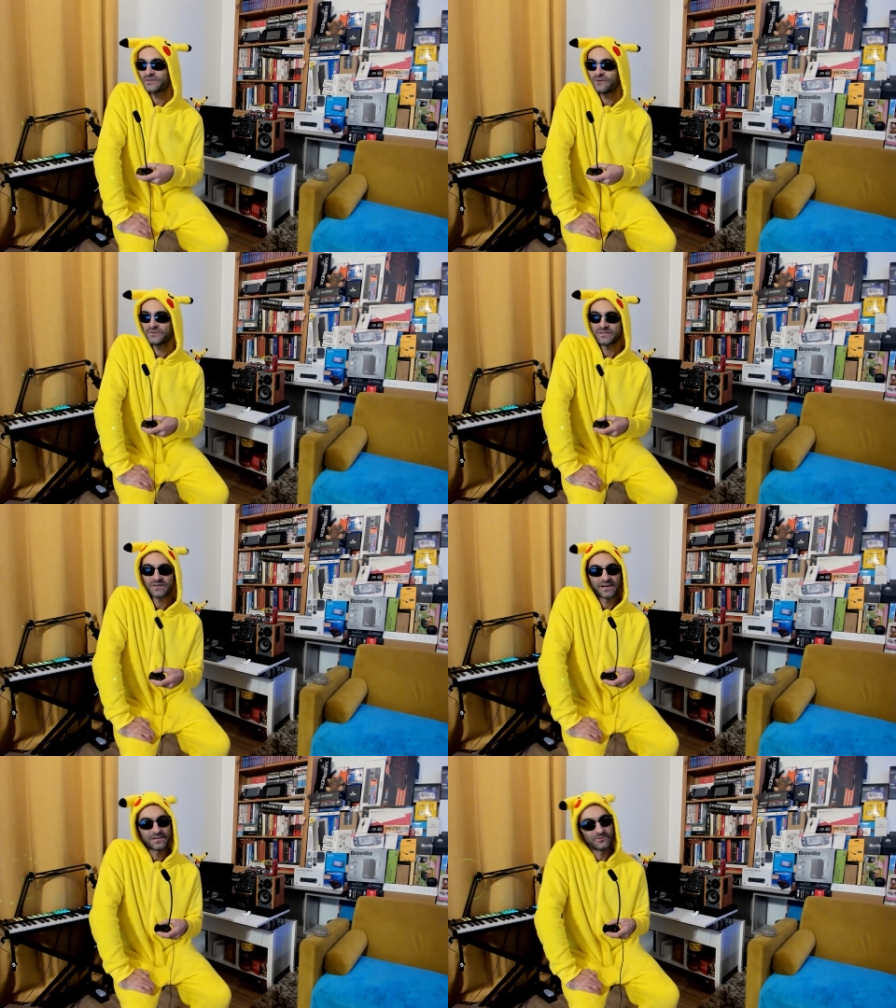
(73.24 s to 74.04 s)
services
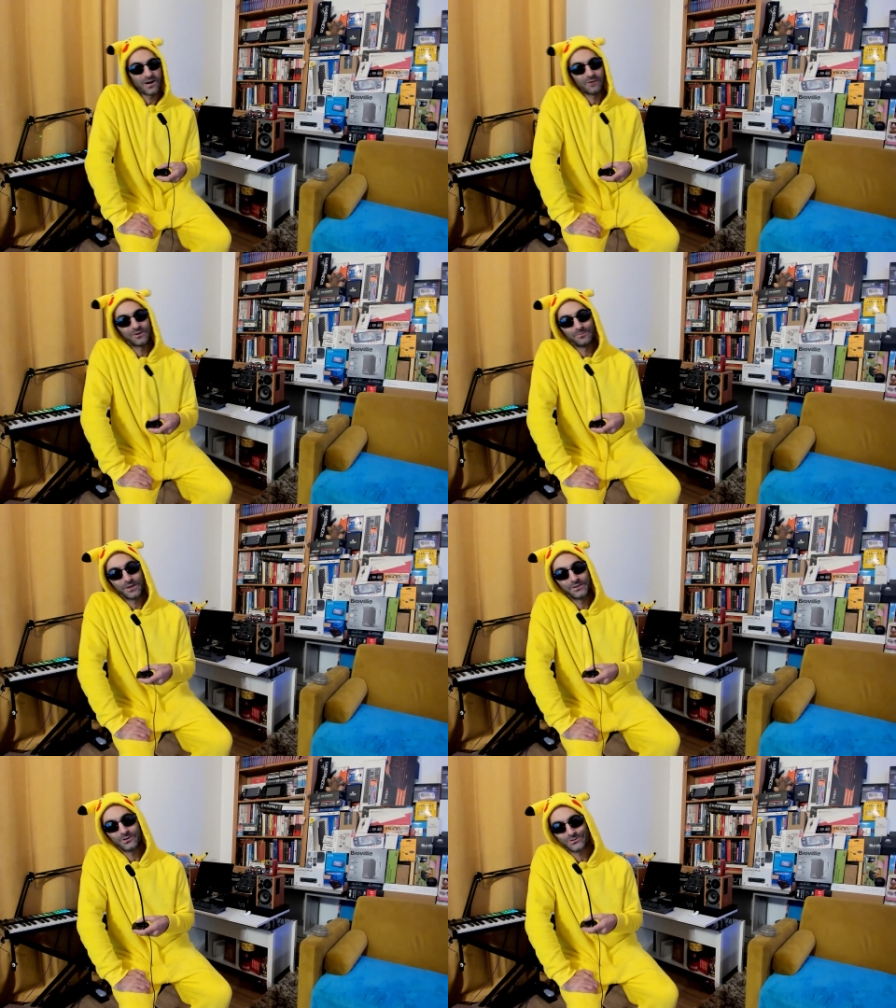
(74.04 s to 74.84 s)
I interact with and my
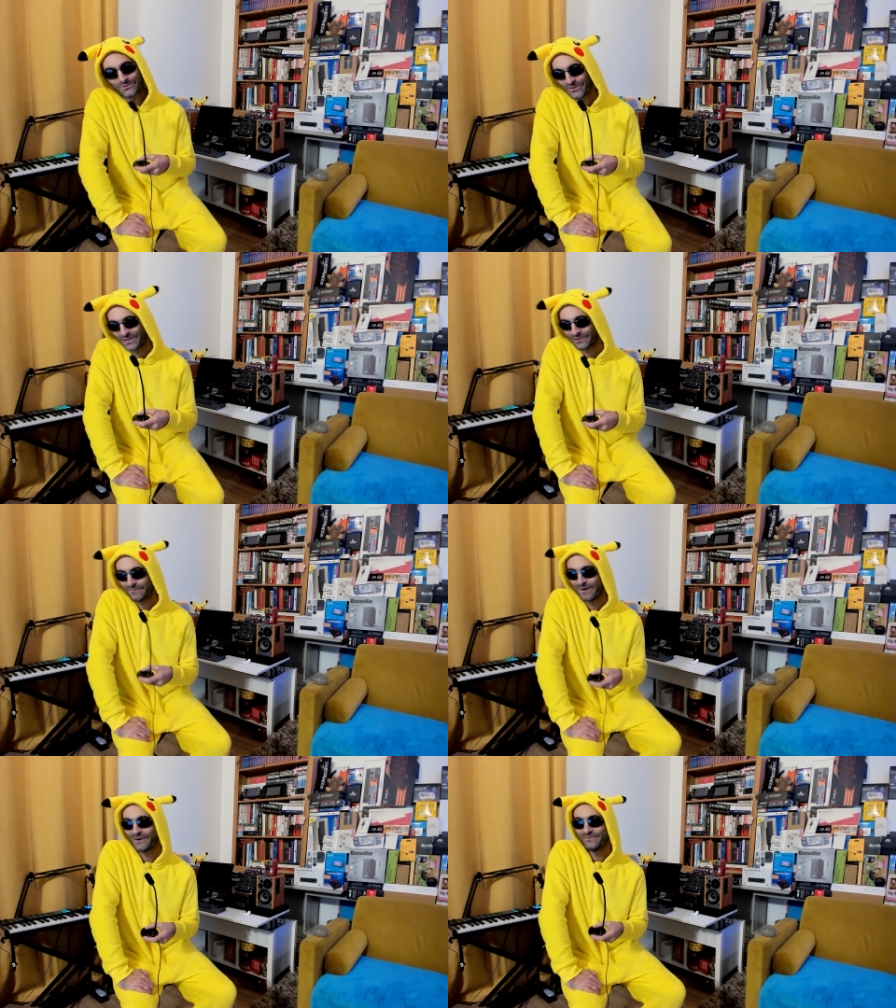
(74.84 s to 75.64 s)
doctor feel
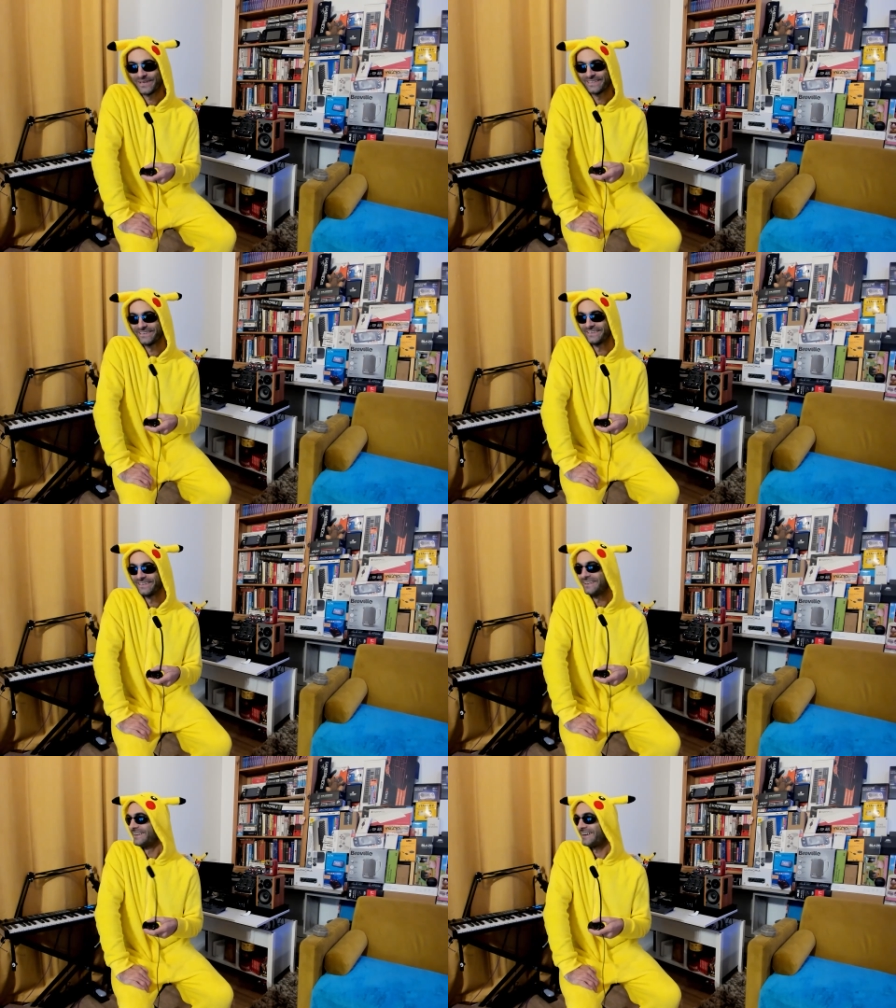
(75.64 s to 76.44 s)
about me
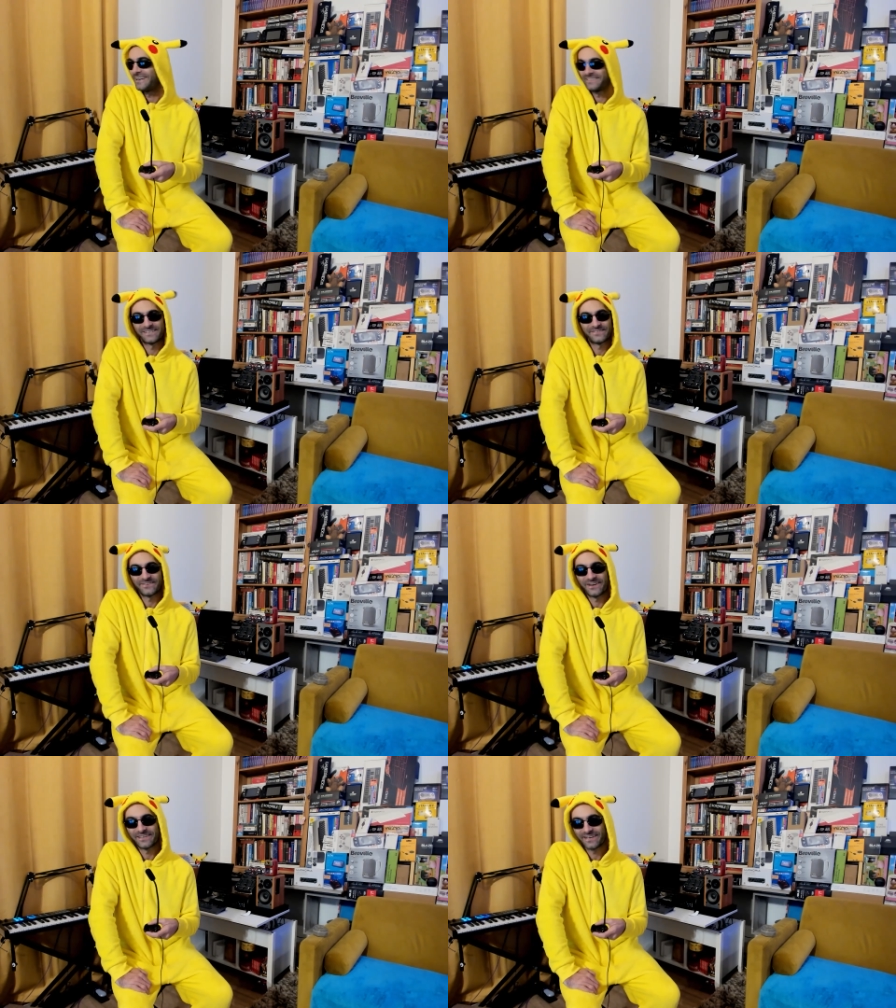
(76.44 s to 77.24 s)

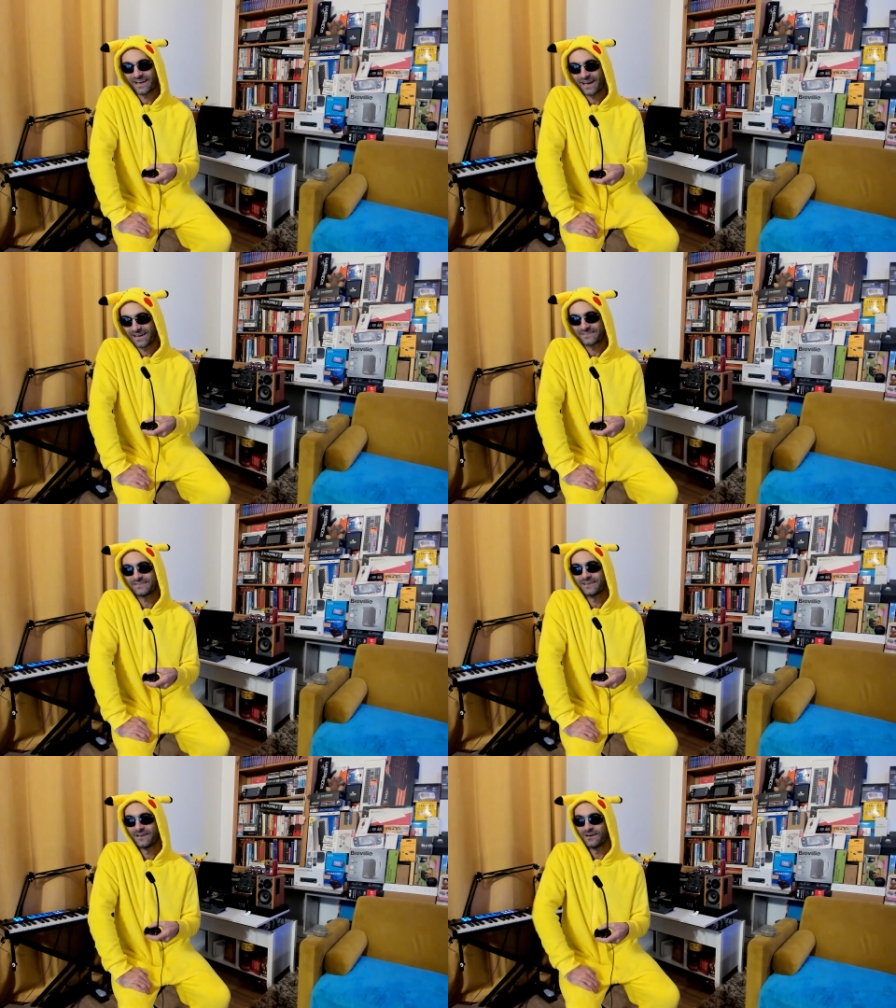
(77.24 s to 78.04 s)
identifying
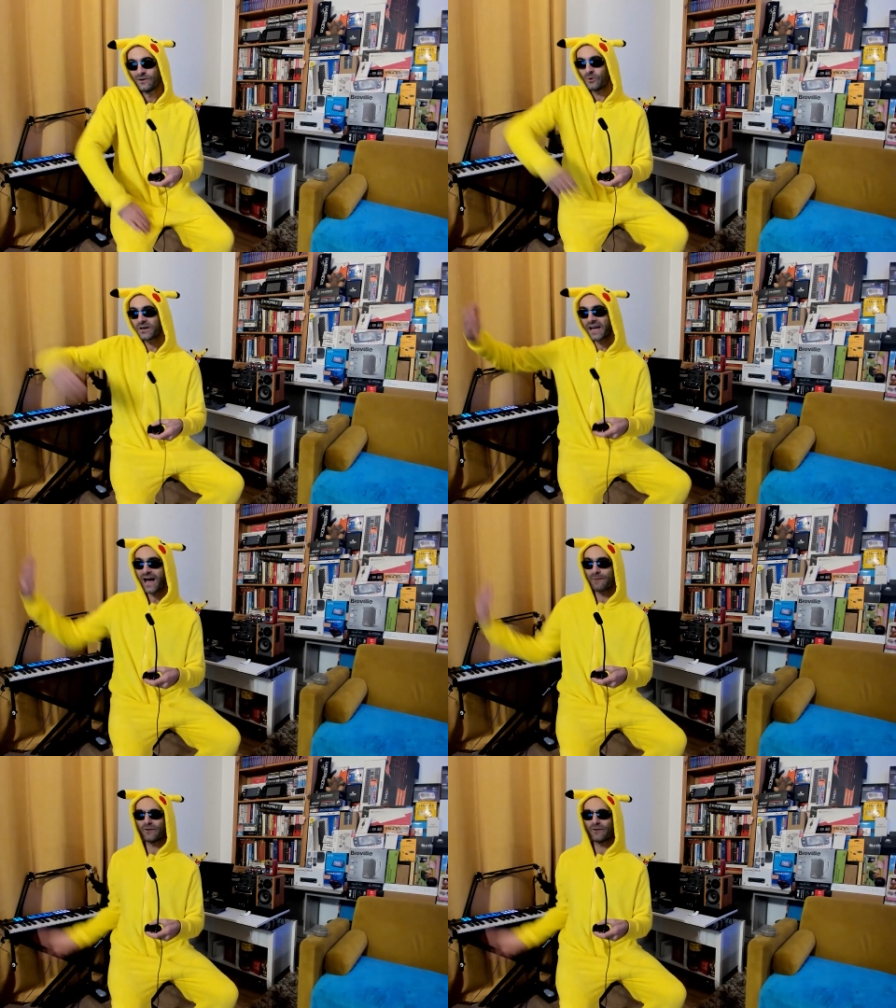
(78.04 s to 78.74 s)
as what I am.